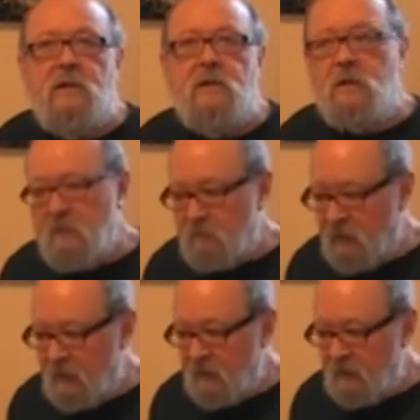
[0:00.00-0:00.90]
You can
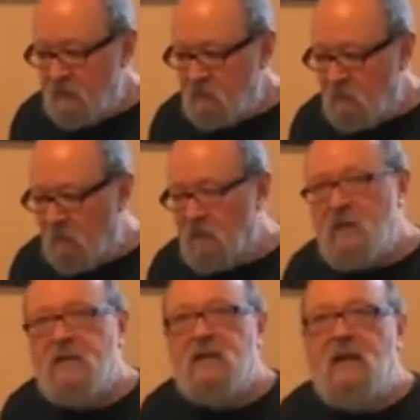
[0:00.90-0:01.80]
buy these small
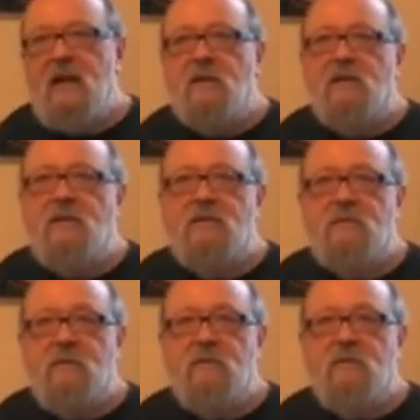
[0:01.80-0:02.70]
containers
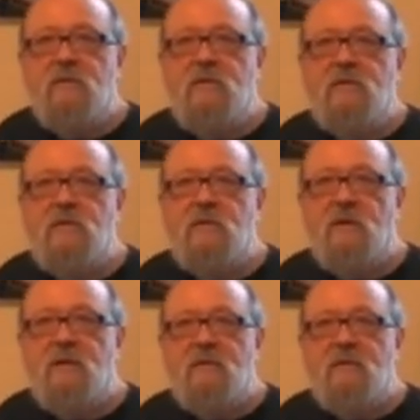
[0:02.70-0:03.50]
from the food store.